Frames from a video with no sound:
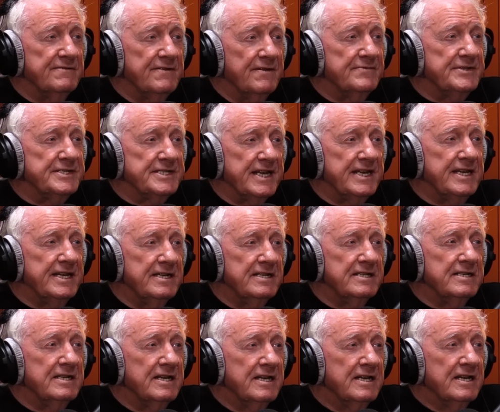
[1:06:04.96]
I've ever
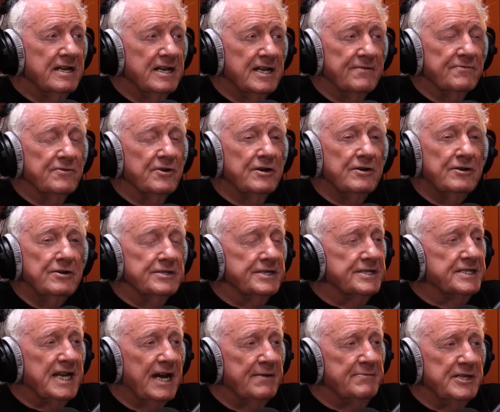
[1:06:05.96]
seen. And I've got all the
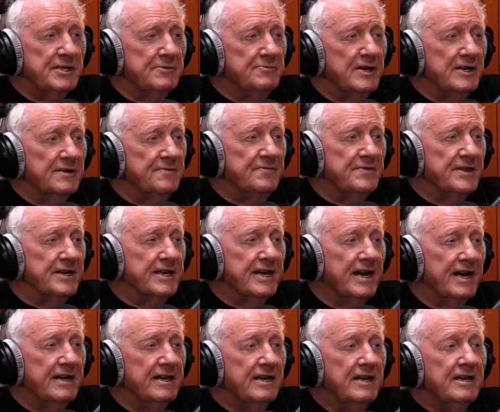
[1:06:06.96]
time in the world for the
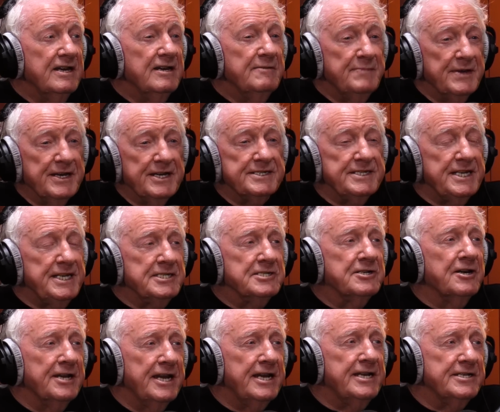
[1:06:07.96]
guy because he's
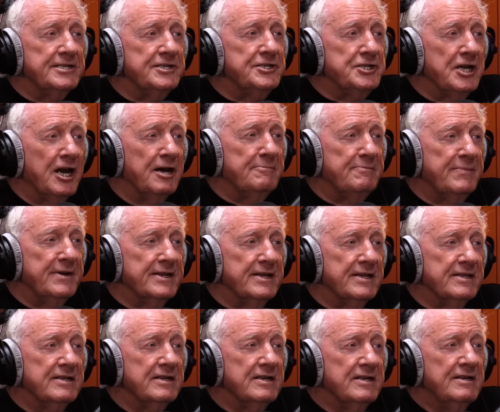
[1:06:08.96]
gone in at the sharp
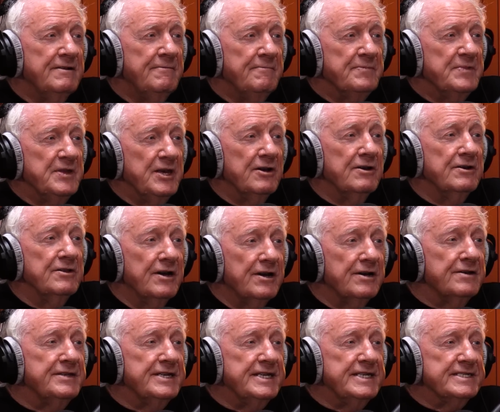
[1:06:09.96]
end. A lot
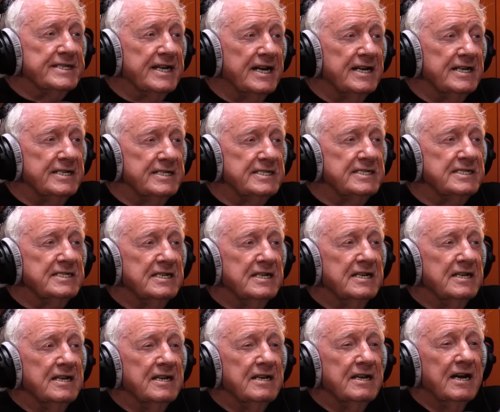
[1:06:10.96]
of these guys
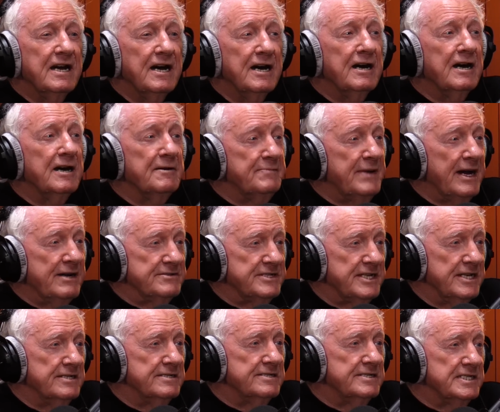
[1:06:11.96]
are
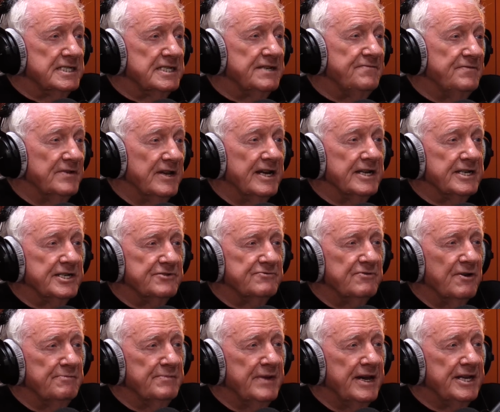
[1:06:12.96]
bounty hunters, if you like, as
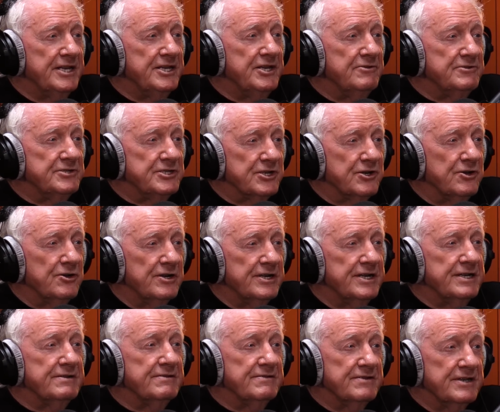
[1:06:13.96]
Rob Malin used to call
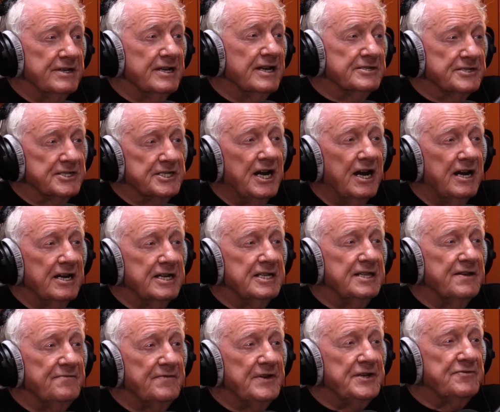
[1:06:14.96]
it. Target
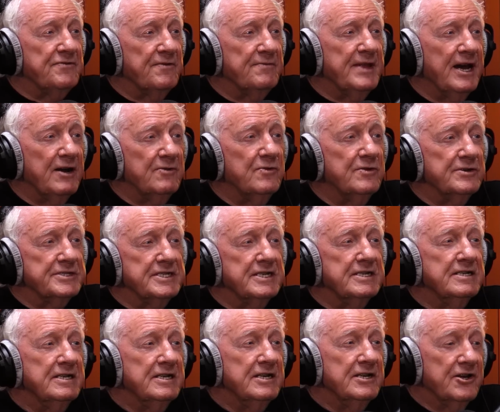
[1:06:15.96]
the fish from that water.
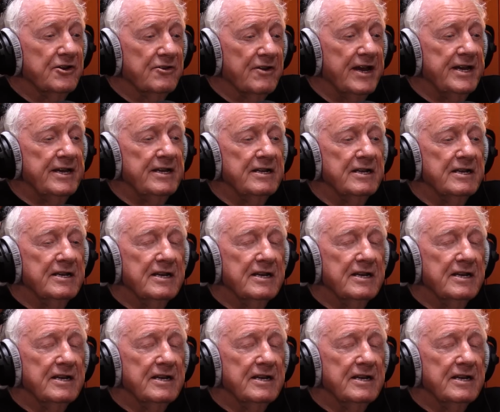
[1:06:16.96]
Mm-hmm. Great.